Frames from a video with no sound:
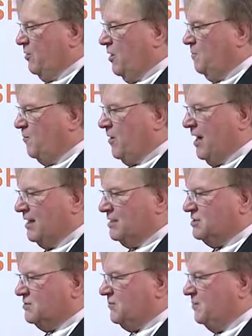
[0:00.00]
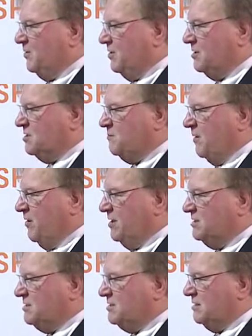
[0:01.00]
own practice, from their
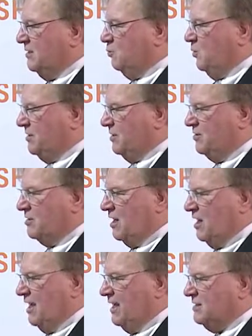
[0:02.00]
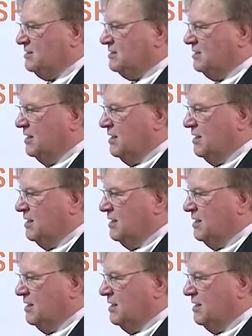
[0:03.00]
experience with their clients,